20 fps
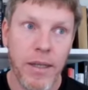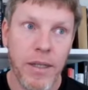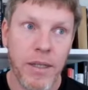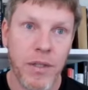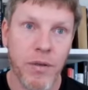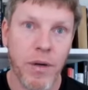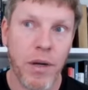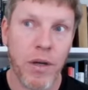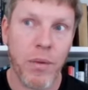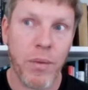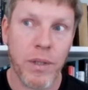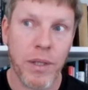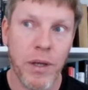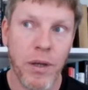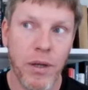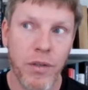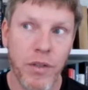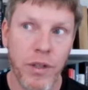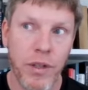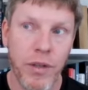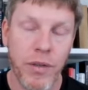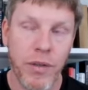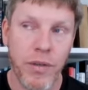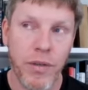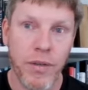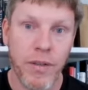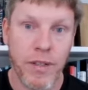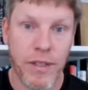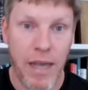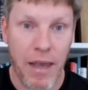Scirocco was launched in
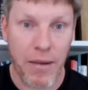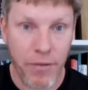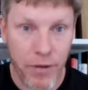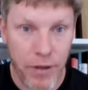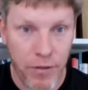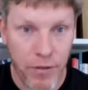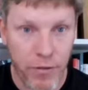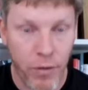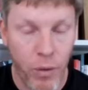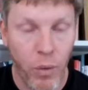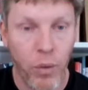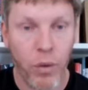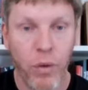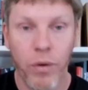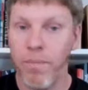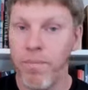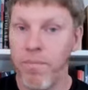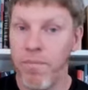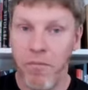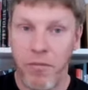'74,